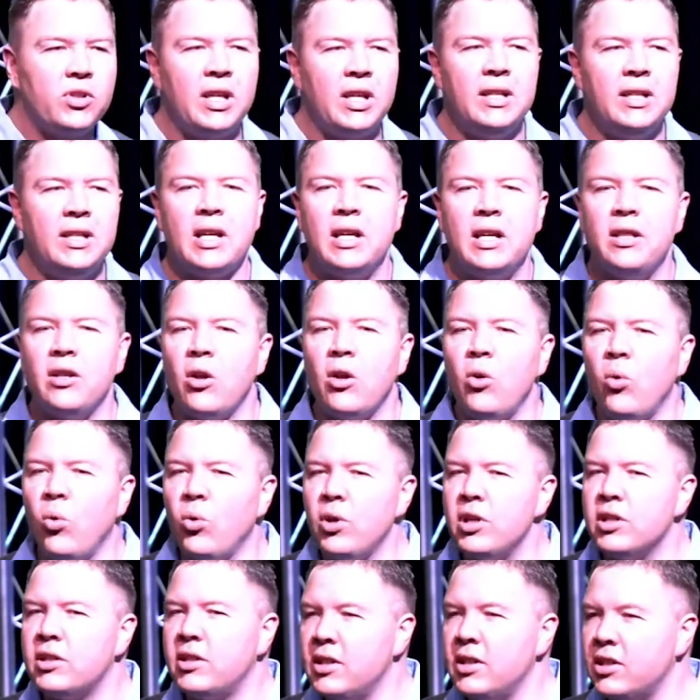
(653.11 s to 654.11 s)
with things and the
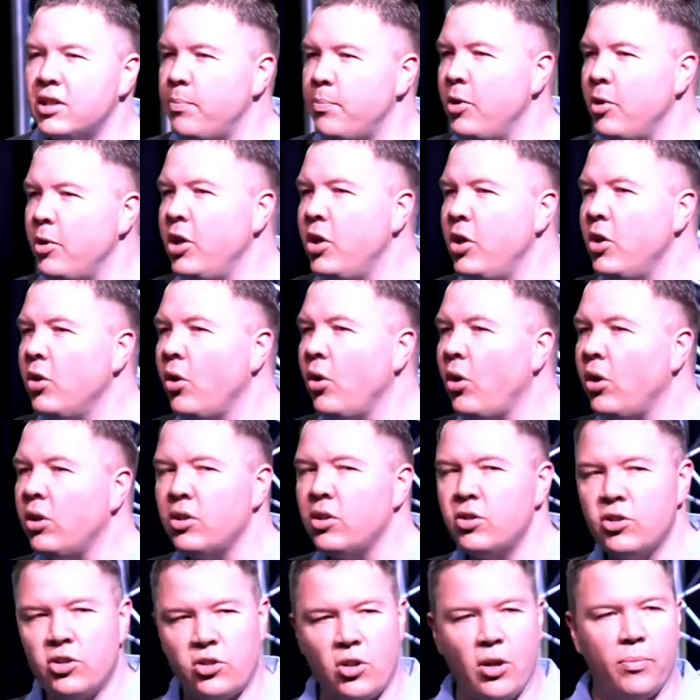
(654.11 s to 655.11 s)
Lord is disciplining you a
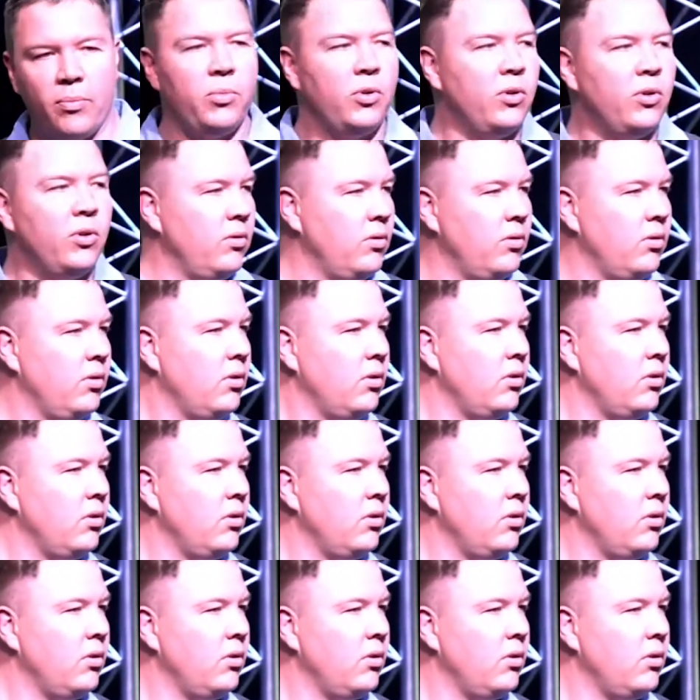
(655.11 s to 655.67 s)
lot, stop.